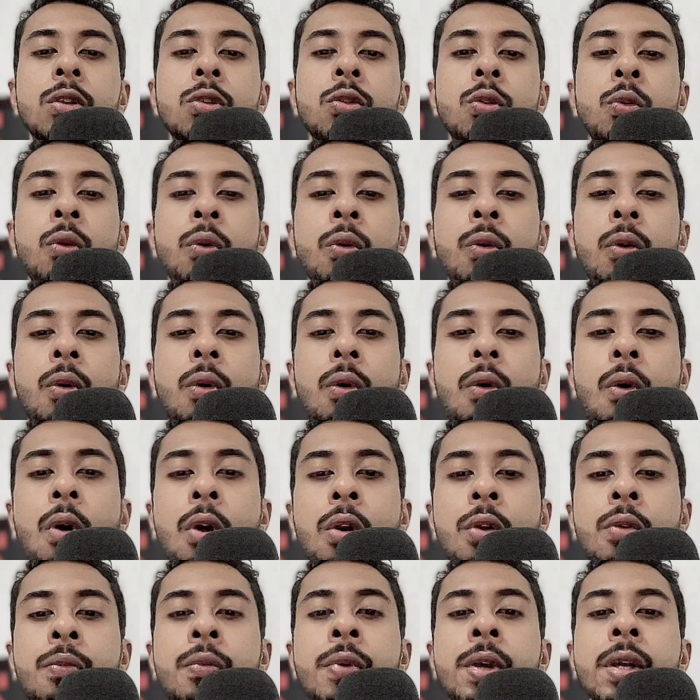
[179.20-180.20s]
So
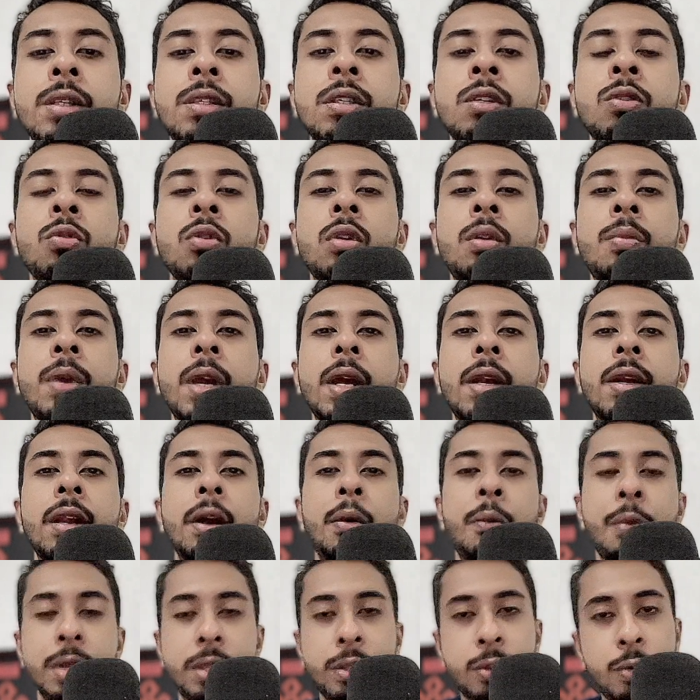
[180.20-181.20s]
always it will be
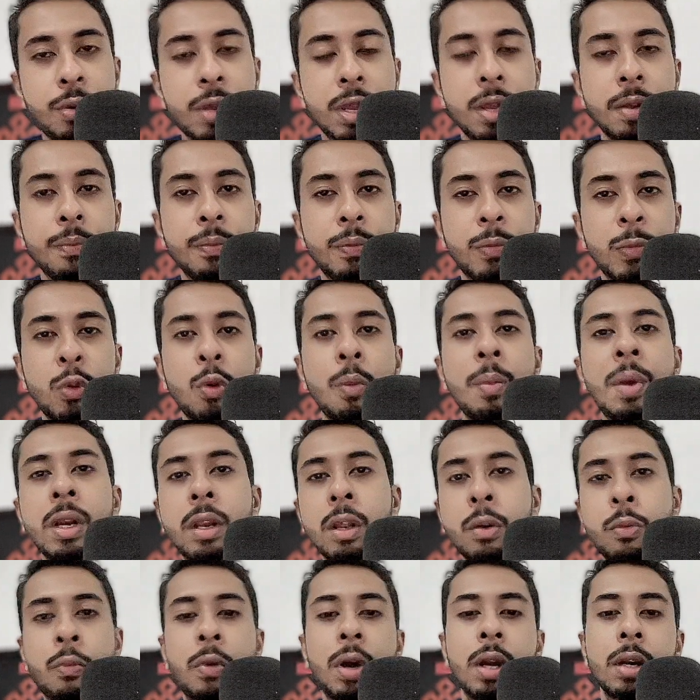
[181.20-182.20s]
ending with 3, no
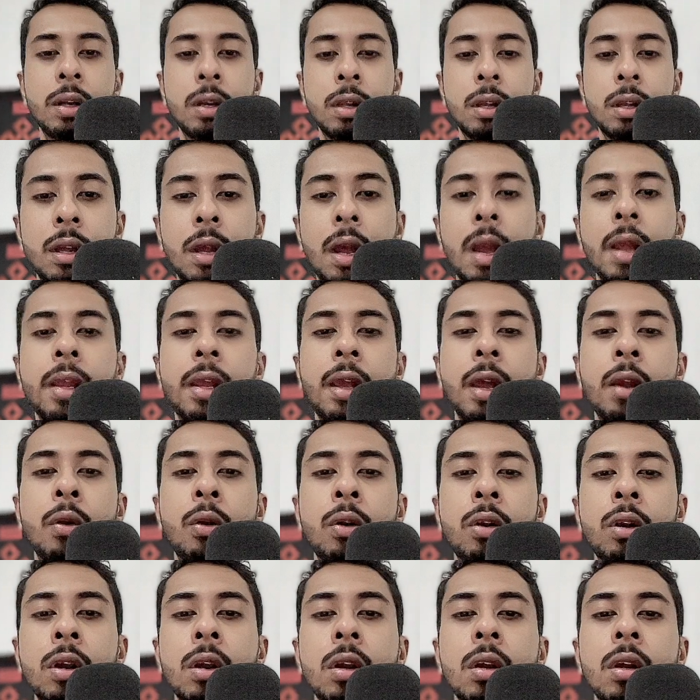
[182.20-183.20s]
matter what. I
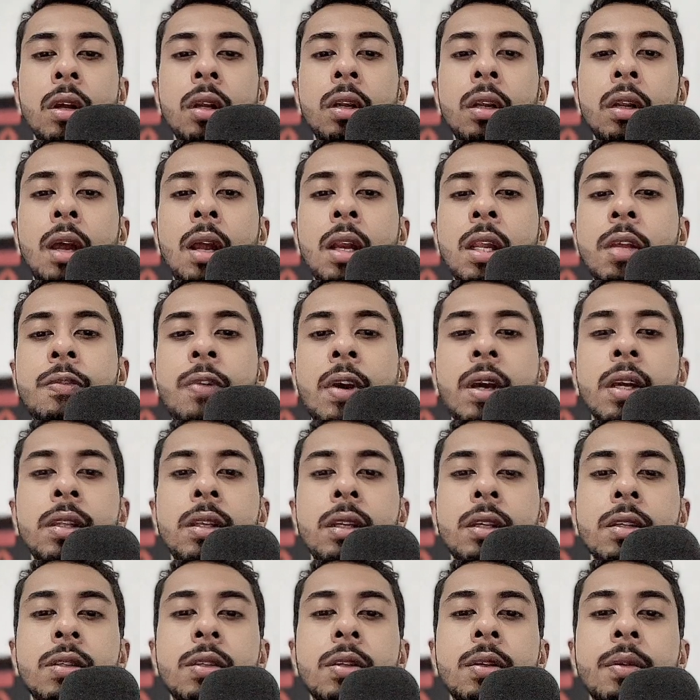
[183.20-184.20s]
cannot nullify
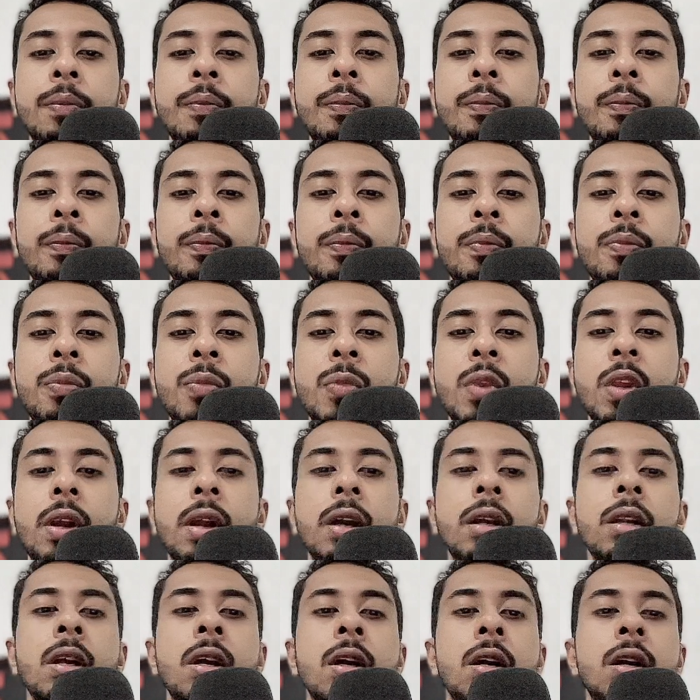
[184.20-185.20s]
this,
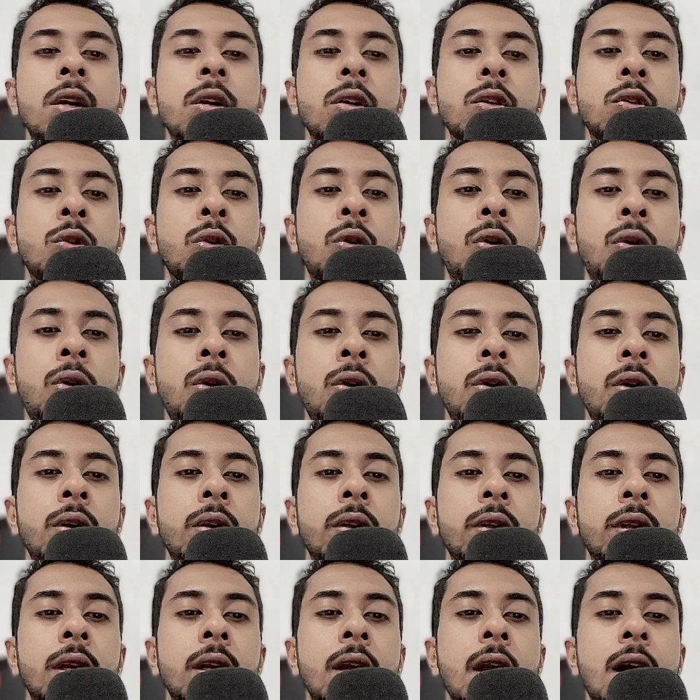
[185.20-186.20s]
right? So
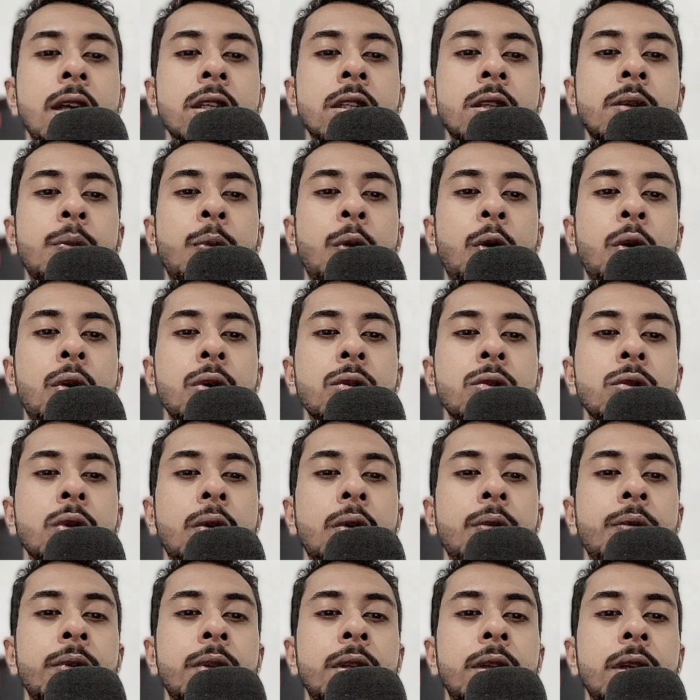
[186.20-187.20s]
the last pause
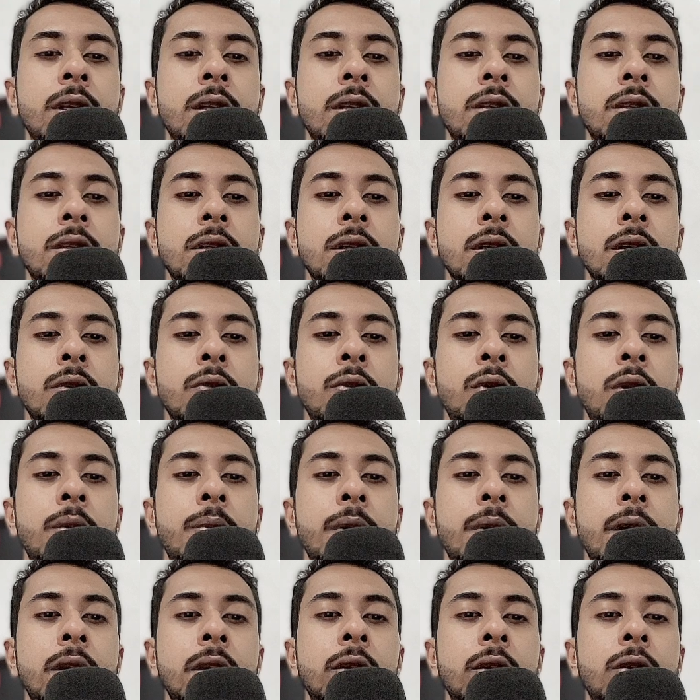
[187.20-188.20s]
of this will
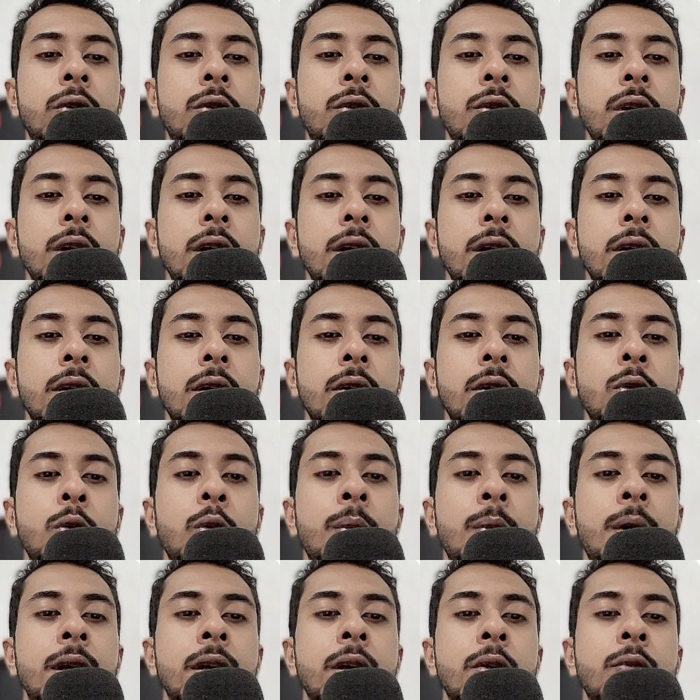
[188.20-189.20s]
be 3, no
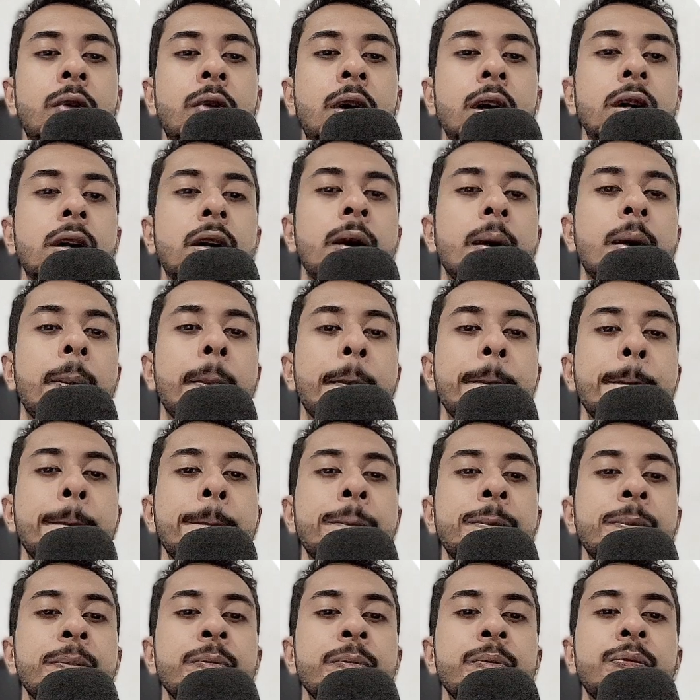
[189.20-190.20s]
matter what.
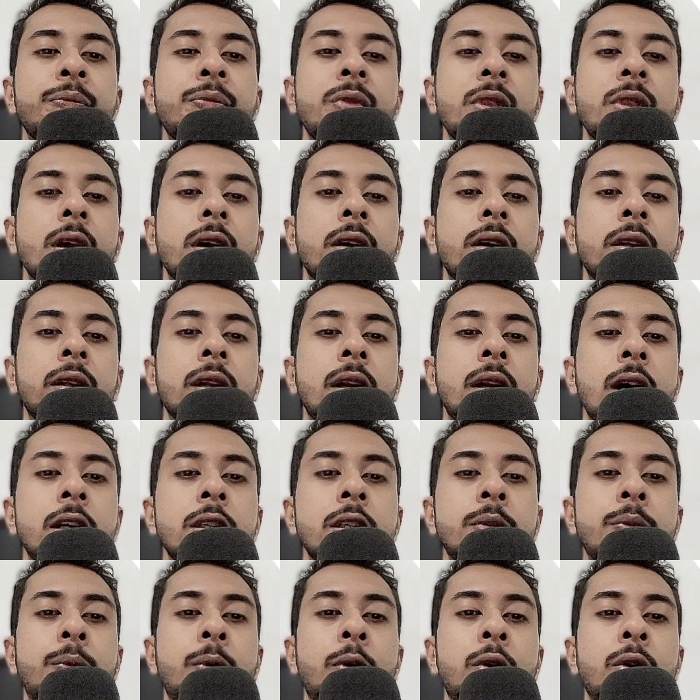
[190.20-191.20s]
The
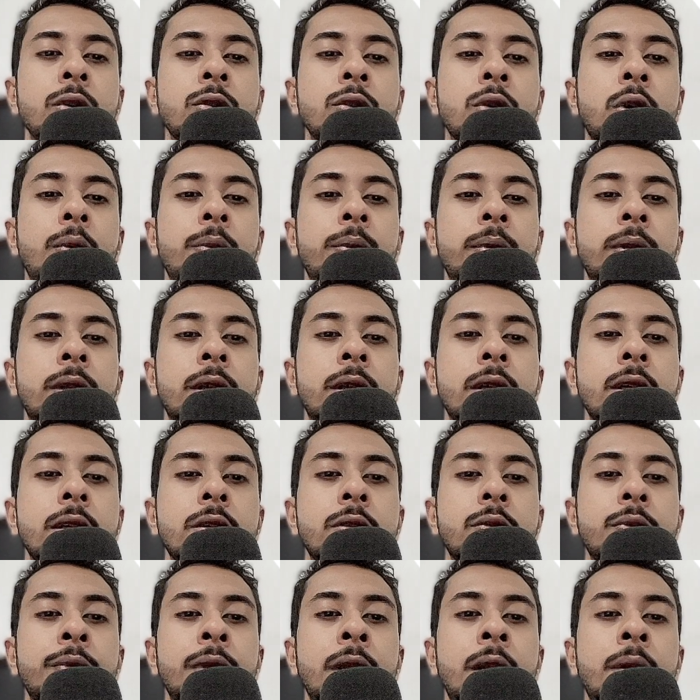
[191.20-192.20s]
last pause of
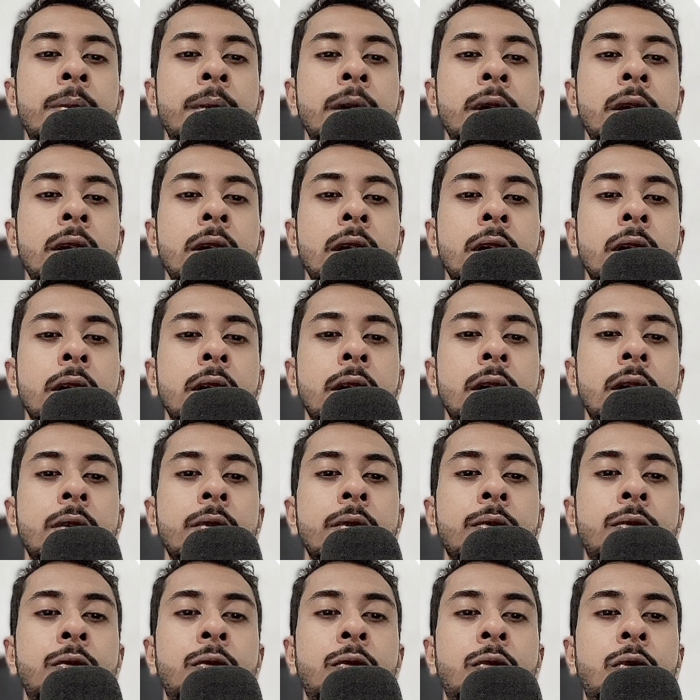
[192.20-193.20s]
this will be
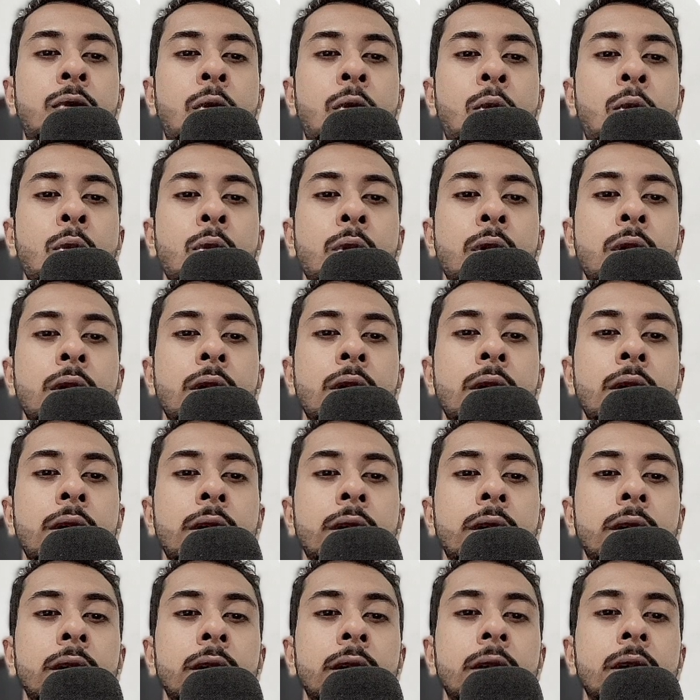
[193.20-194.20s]
4,
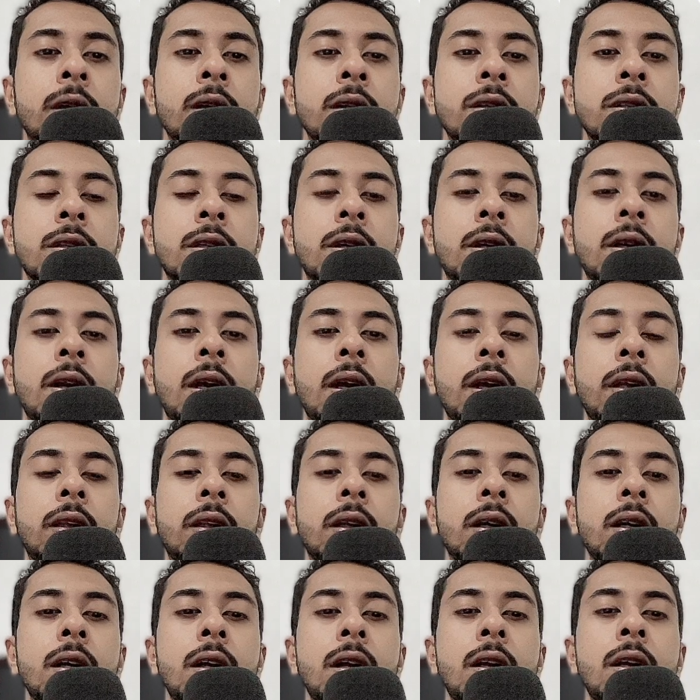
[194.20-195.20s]
just like
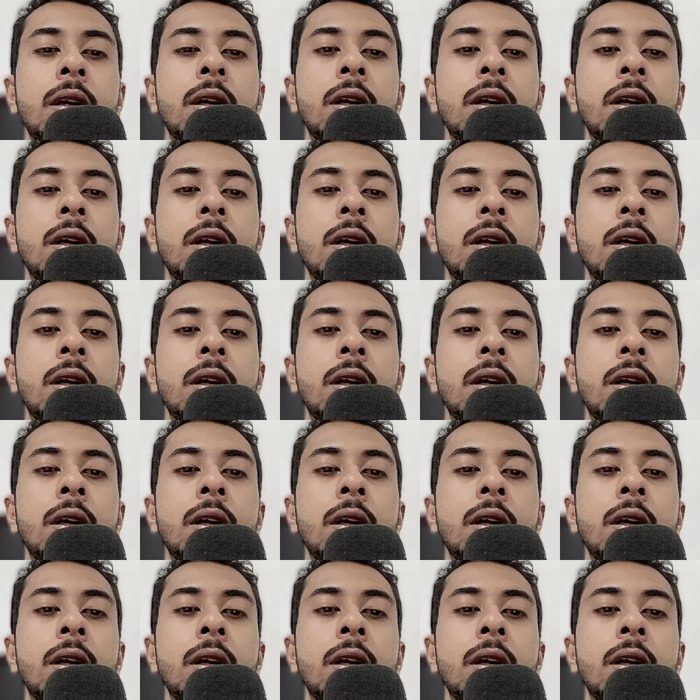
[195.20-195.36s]
the